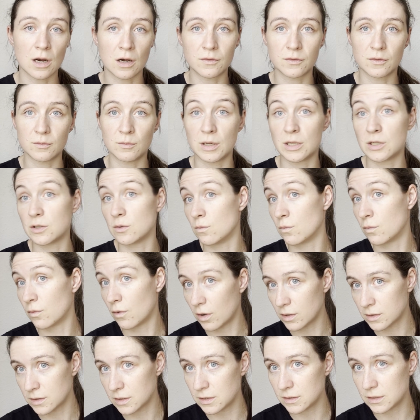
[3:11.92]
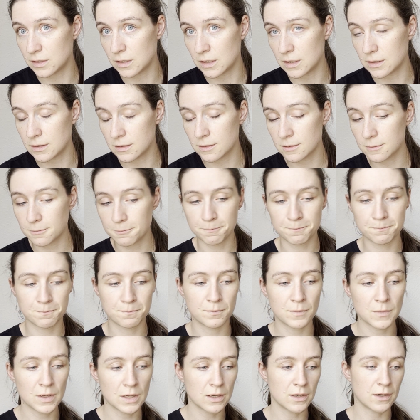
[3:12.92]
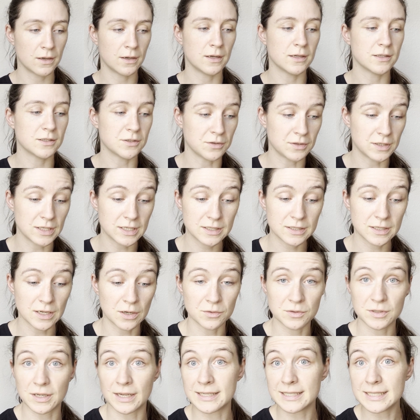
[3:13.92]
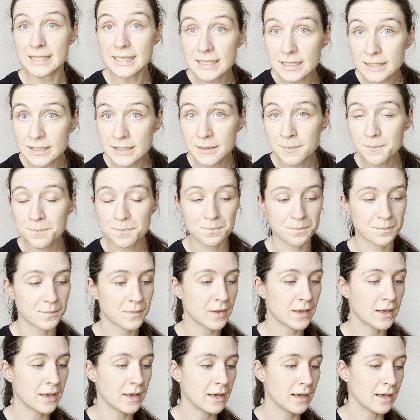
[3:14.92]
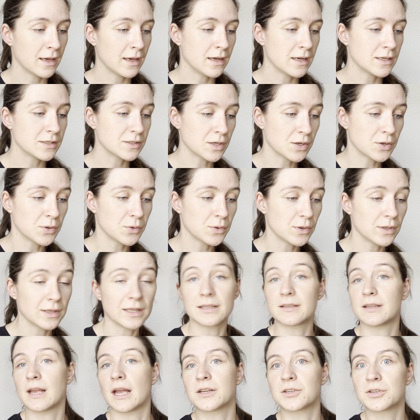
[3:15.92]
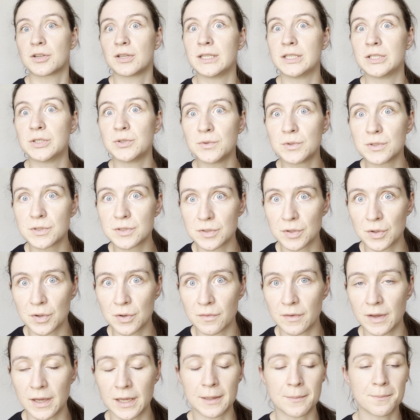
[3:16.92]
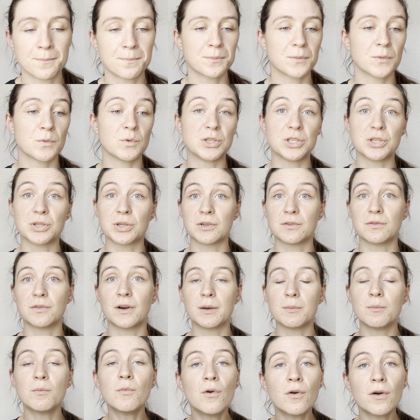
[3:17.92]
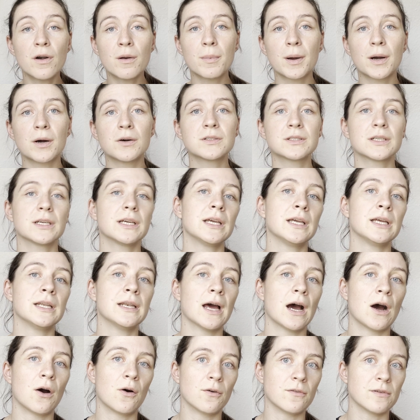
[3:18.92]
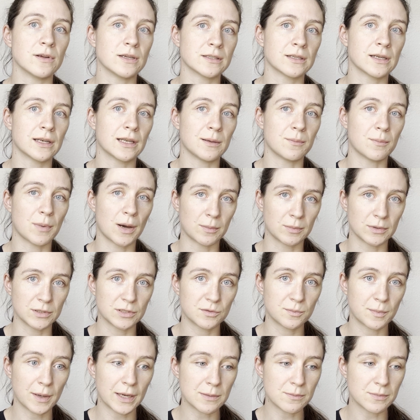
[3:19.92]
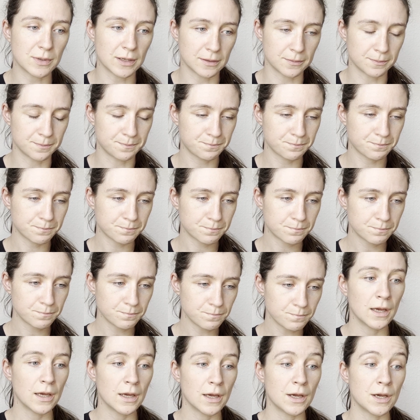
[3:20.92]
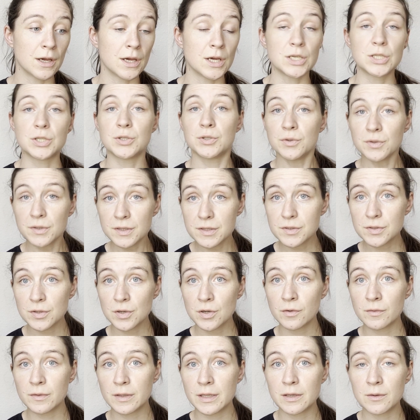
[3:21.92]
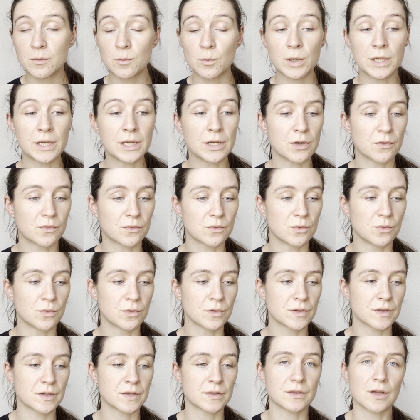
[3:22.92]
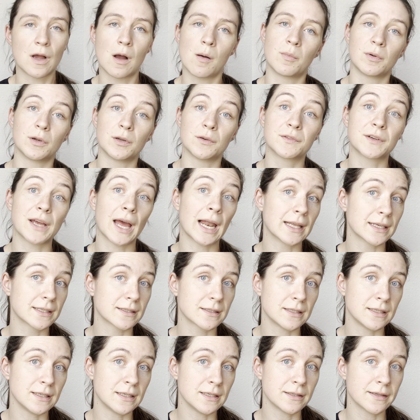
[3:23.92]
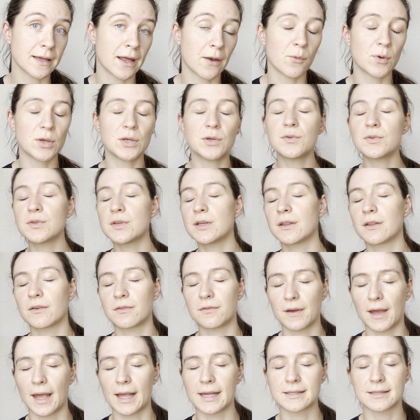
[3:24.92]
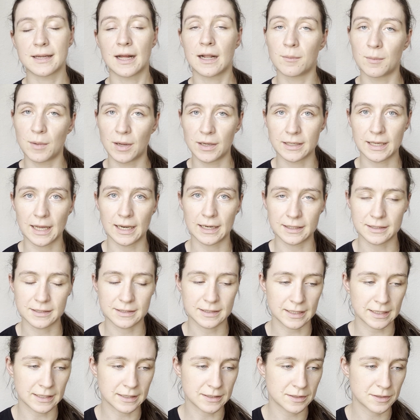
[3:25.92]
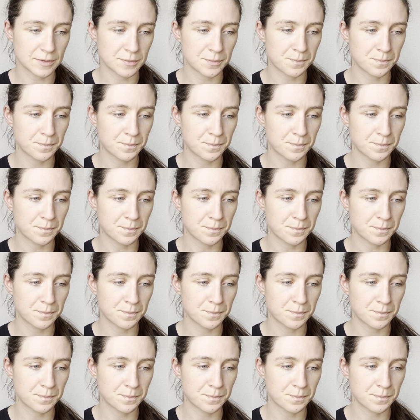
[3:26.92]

formation processes. So this sounds ideal. So let's actually do the survey, which you can find more about in our recently published paper. To do this survey, we need, of course, a sample of galaxies, and we're using the PHANGS-ALMA galaxies.